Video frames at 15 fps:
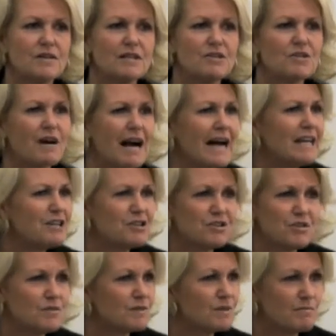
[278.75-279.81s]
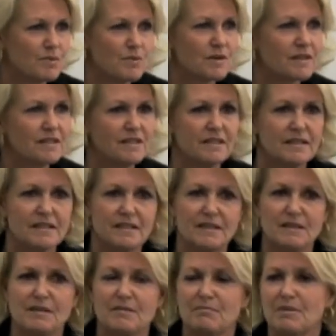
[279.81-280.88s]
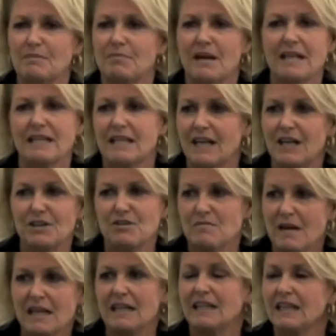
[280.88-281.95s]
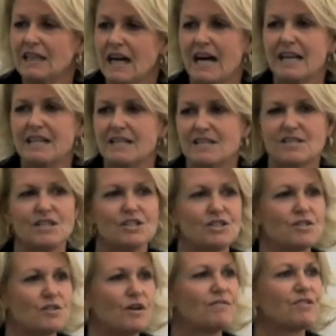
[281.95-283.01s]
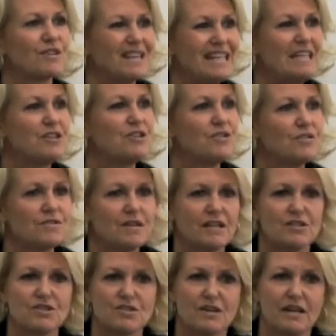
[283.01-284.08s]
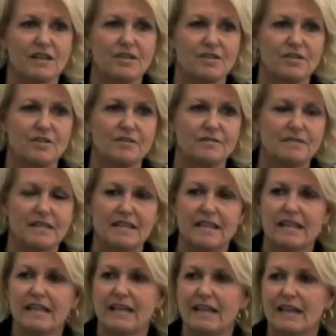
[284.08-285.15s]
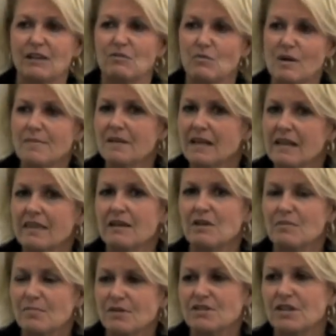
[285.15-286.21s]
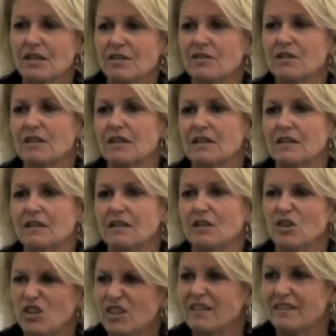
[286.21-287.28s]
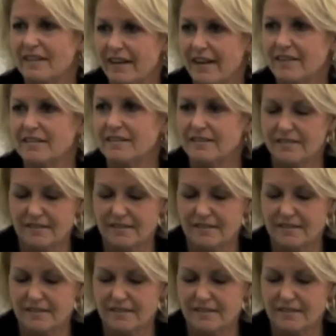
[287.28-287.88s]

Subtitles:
Your IQ is important, but by God, you make a lot of decisions off your EQ, not your IQ. And women, I think, are particularly good at that.